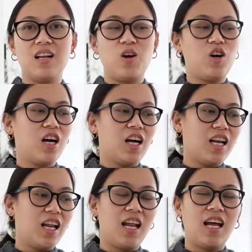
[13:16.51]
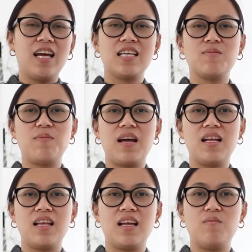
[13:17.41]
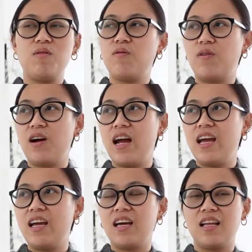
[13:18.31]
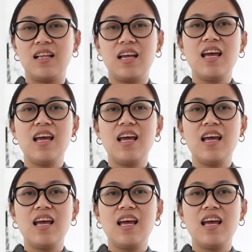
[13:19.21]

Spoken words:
longer than I expected before I can